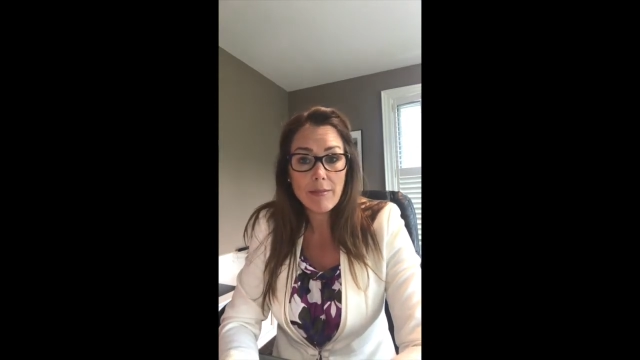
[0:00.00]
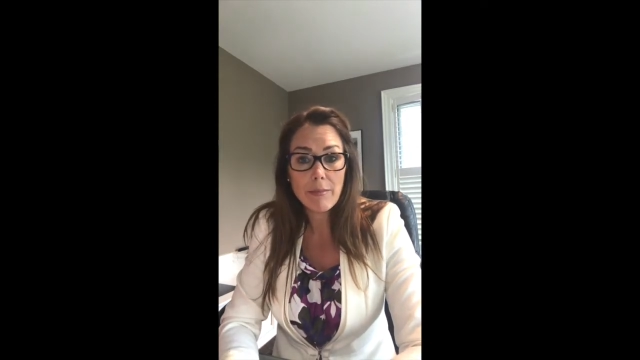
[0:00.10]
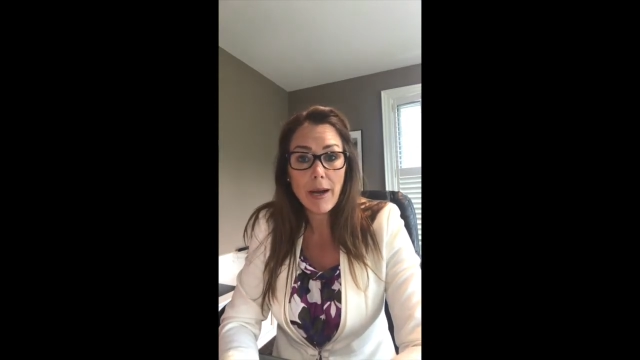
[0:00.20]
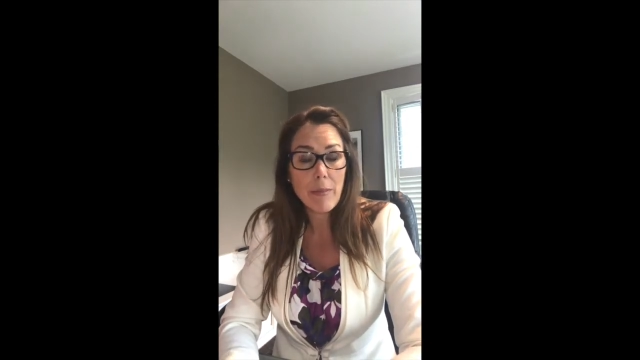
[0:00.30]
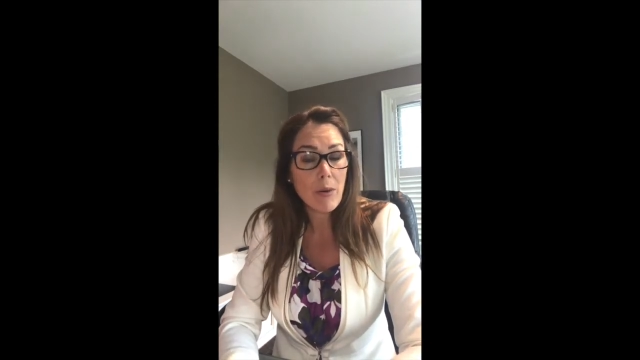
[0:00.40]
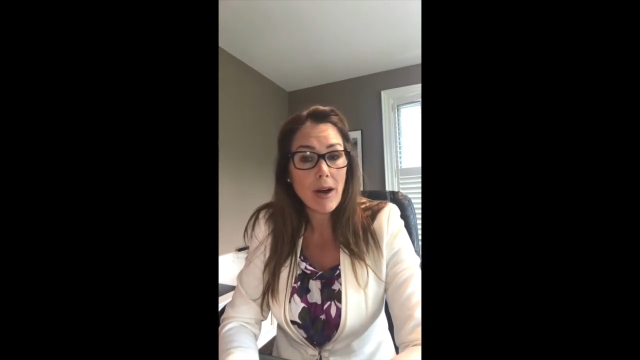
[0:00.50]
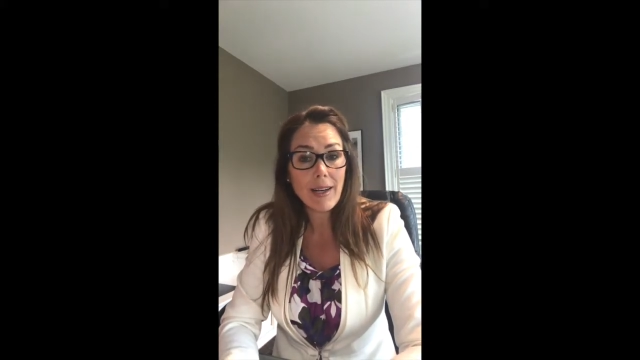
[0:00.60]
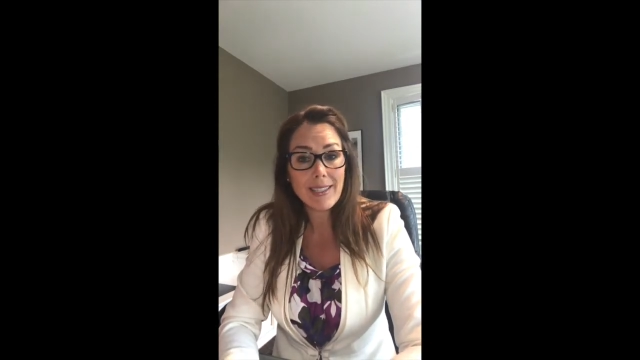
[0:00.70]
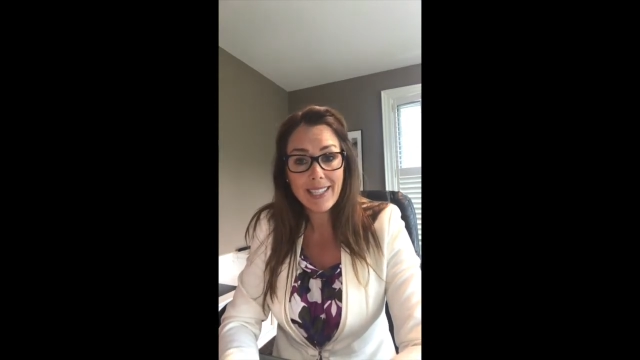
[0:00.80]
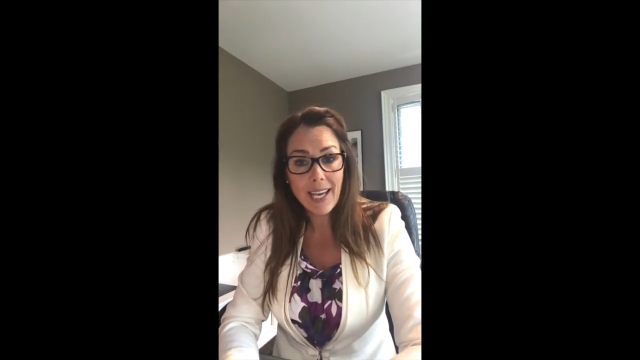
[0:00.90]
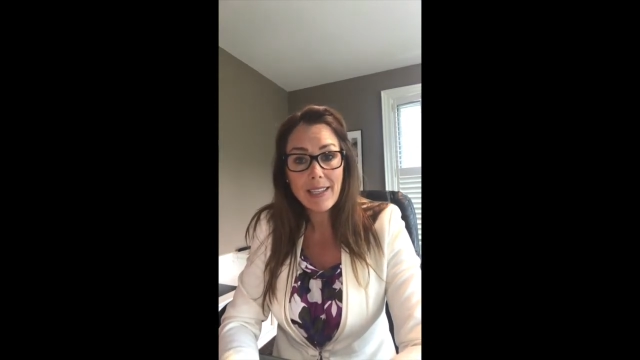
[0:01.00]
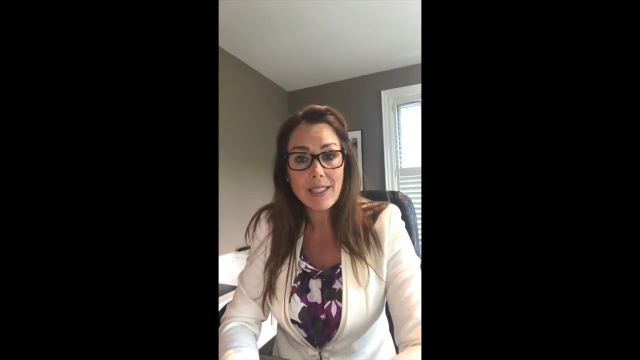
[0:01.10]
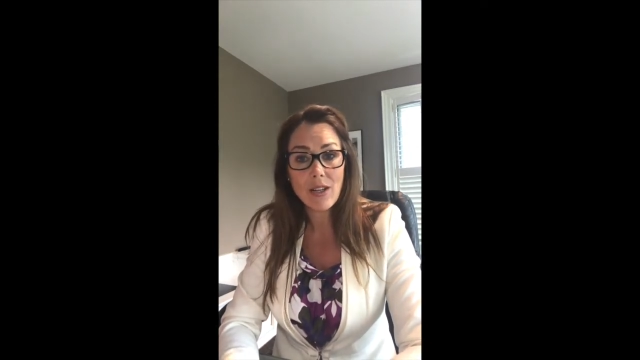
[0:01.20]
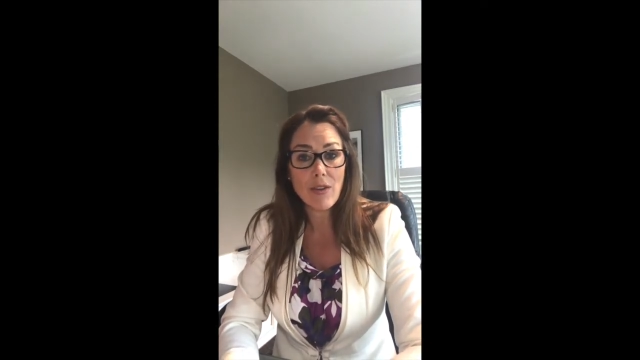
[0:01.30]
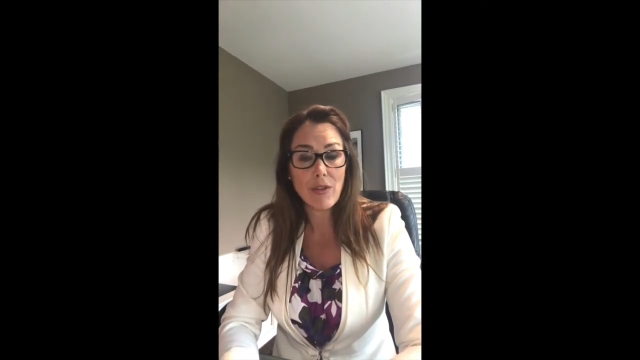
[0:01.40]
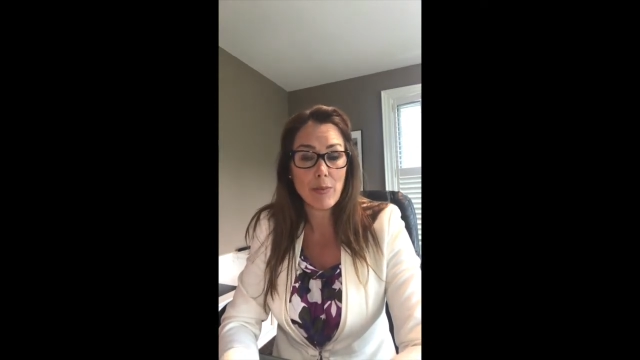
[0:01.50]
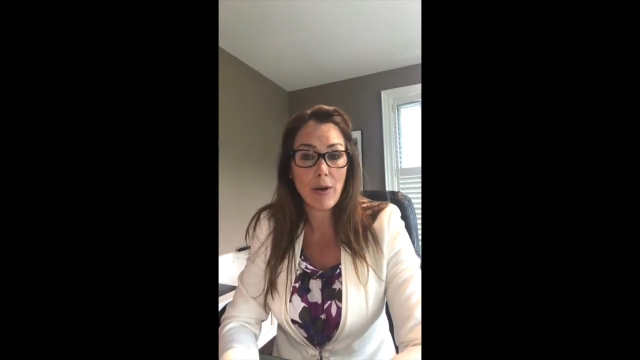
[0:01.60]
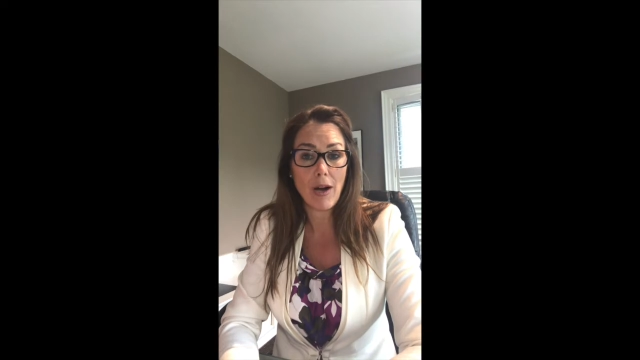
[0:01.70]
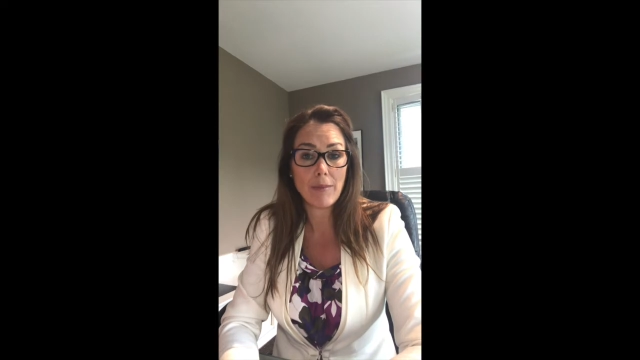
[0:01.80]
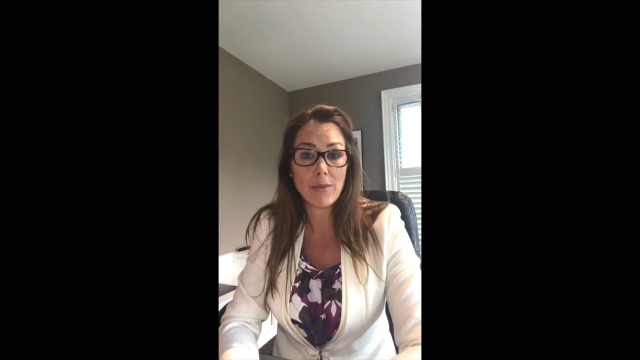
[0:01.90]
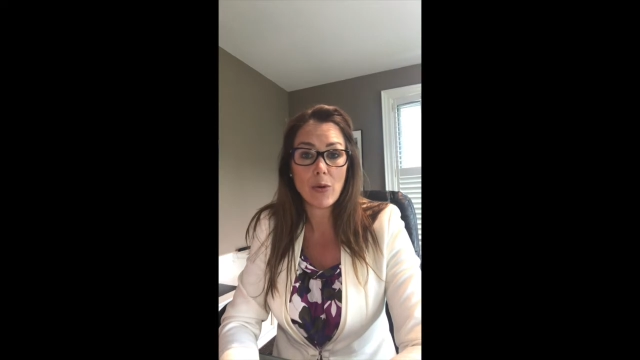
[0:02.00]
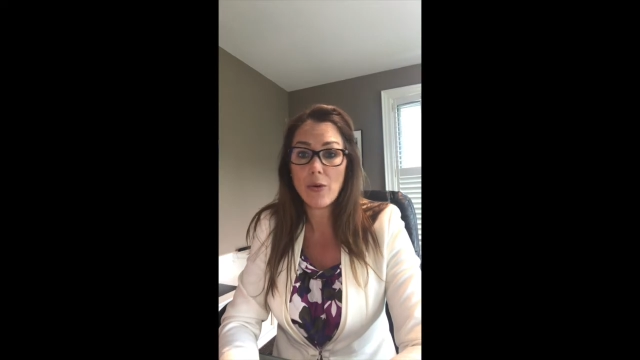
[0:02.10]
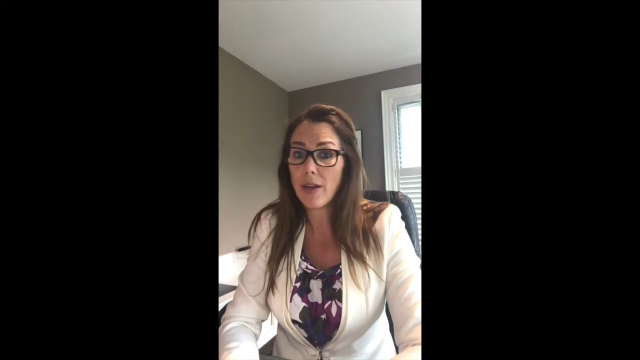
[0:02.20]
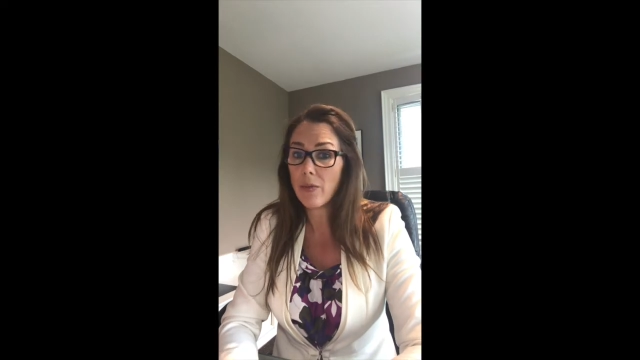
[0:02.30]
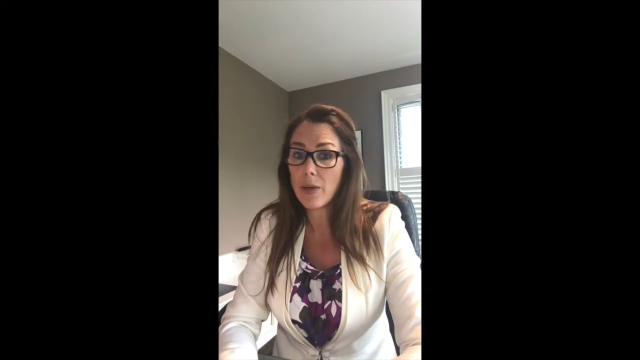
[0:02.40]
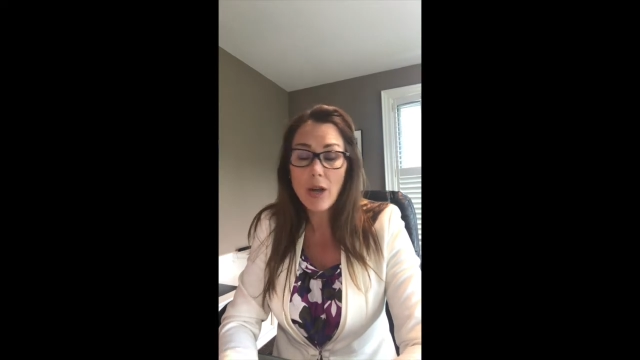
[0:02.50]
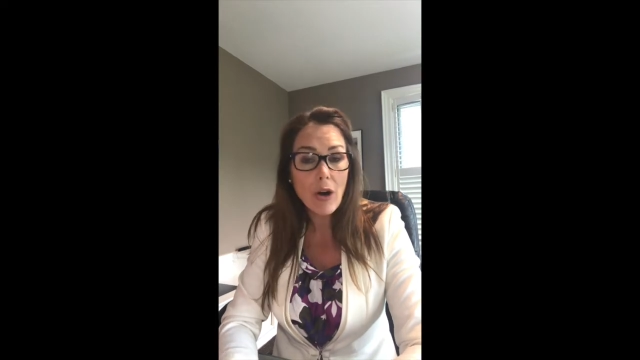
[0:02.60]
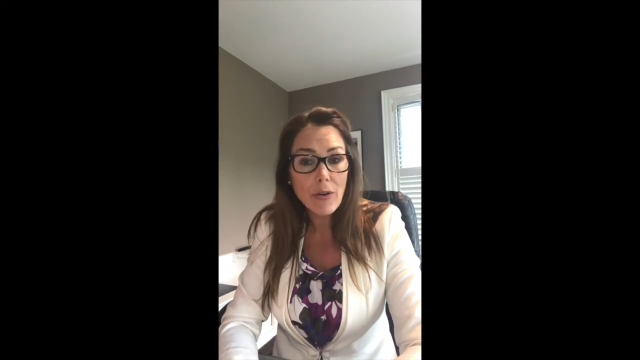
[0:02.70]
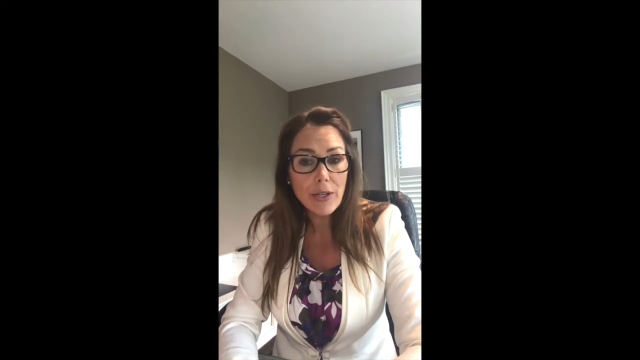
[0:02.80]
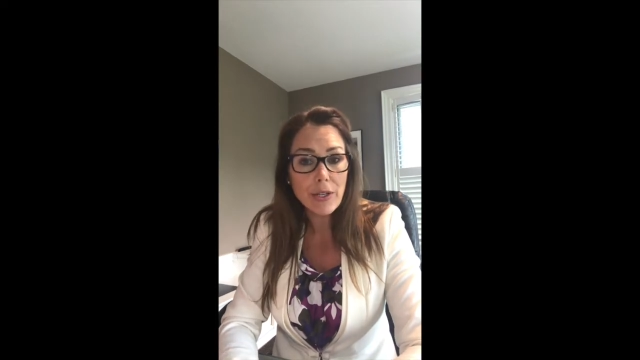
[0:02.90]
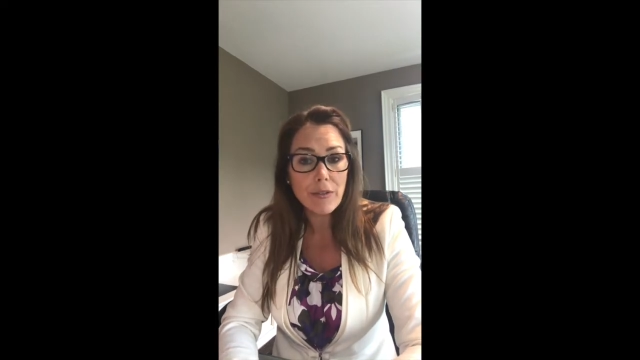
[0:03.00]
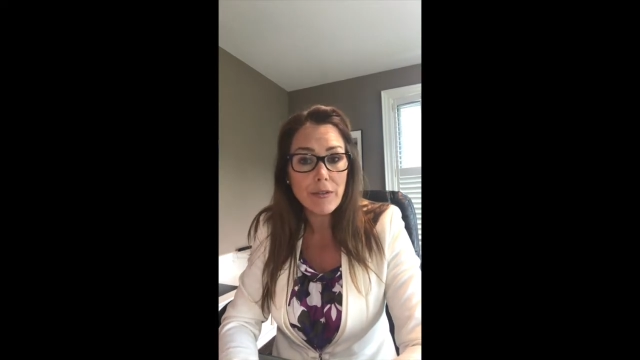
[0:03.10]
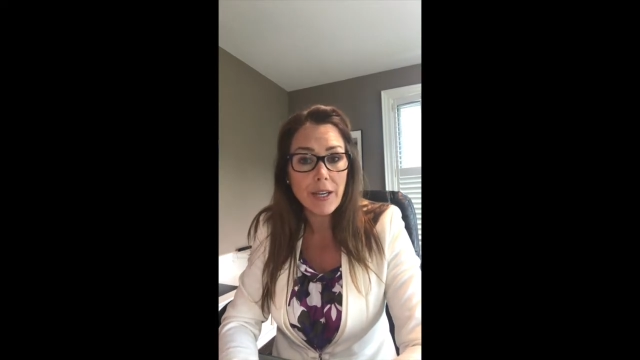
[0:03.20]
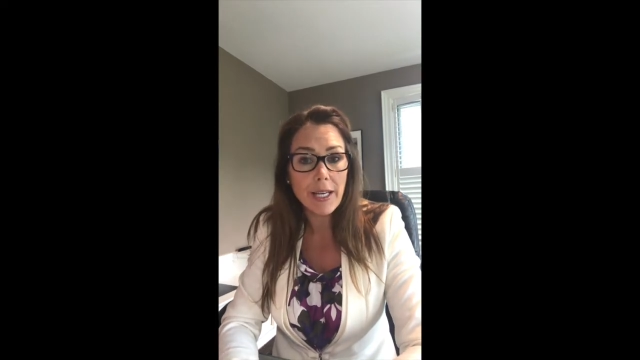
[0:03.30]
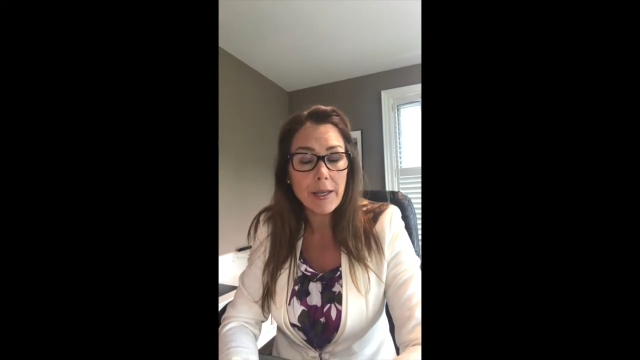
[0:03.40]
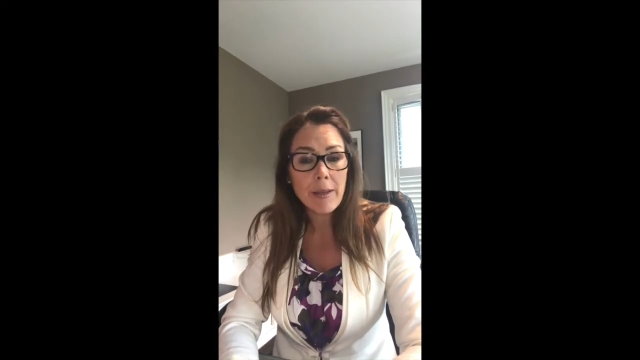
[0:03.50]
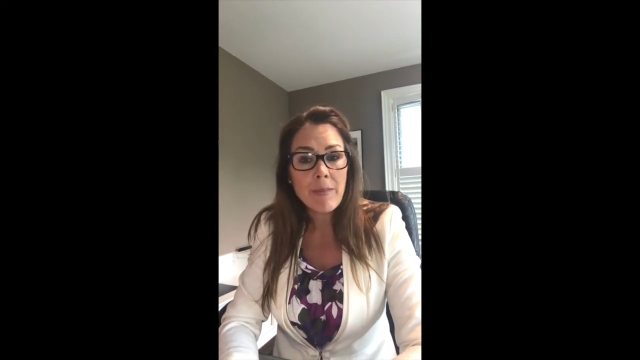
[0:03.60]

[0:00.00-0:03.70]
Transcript: my product can solve their problems or that we are a good fit.